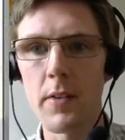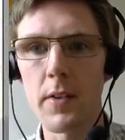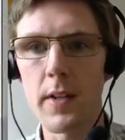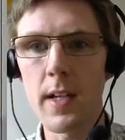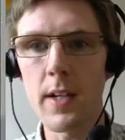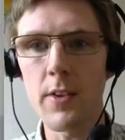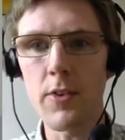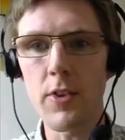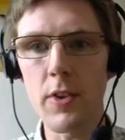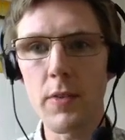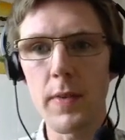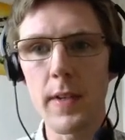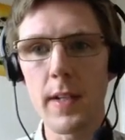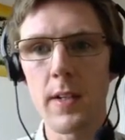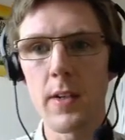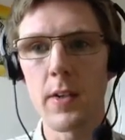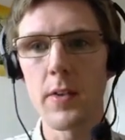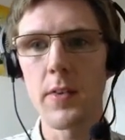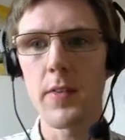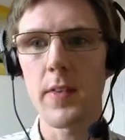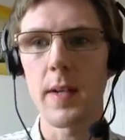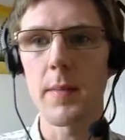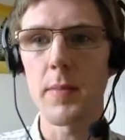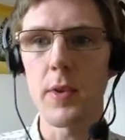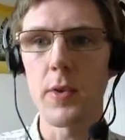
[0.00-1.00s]
Now, the EGV
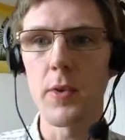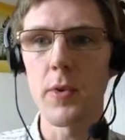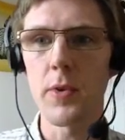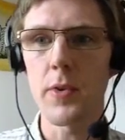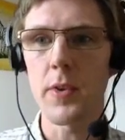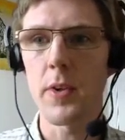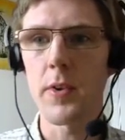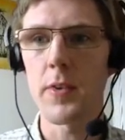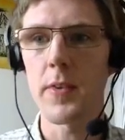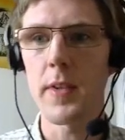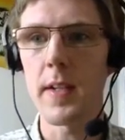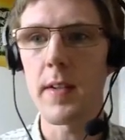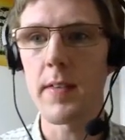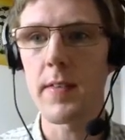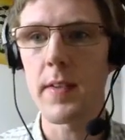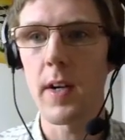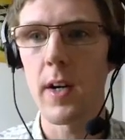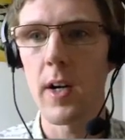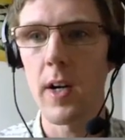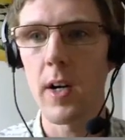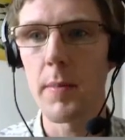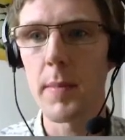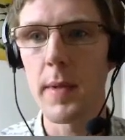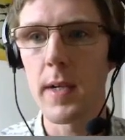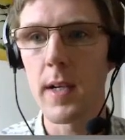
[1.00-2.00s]
concept also seeks
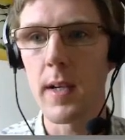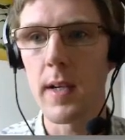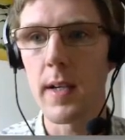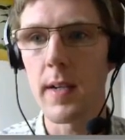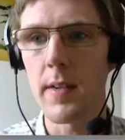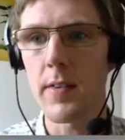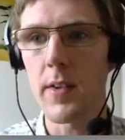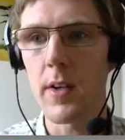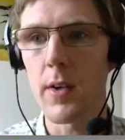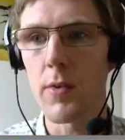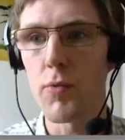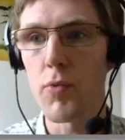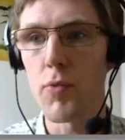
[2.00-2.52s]
to harmonize